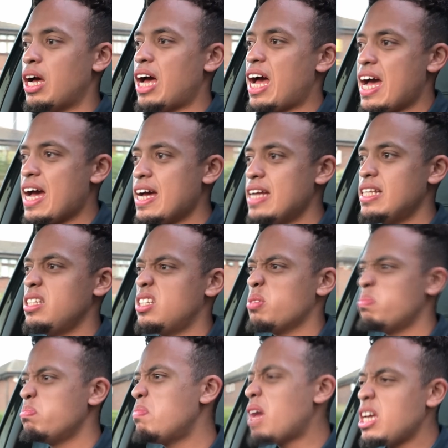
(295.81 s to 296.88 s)
and
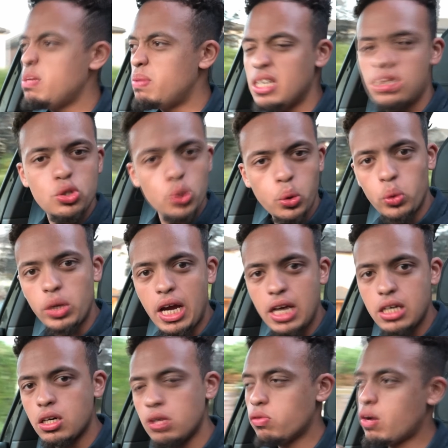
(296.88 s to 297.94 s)
maybe in
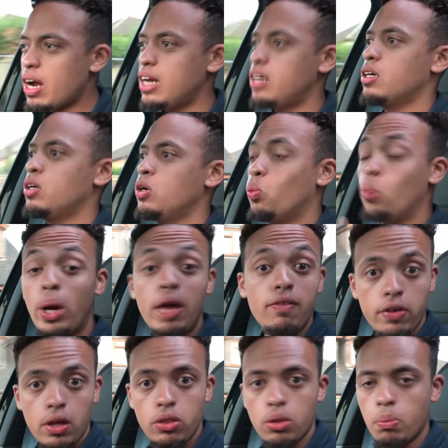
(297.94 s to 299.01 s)
Tornado Red
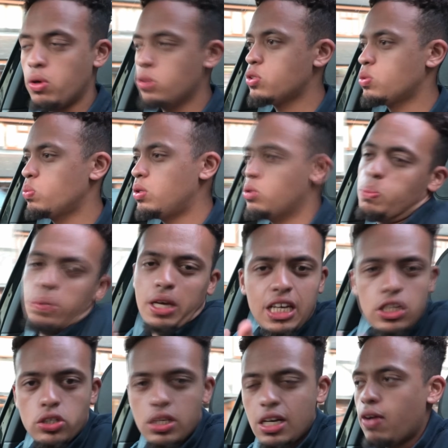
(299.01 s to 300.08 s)
with the Monza wheels, but
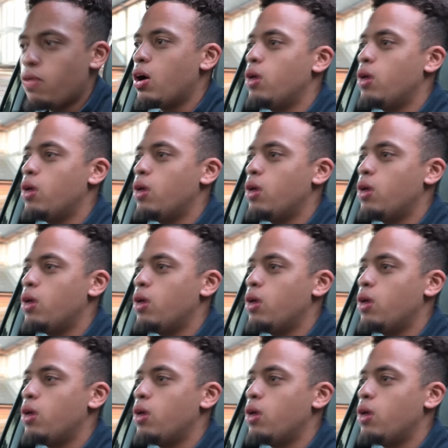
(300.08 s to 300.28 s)
each to their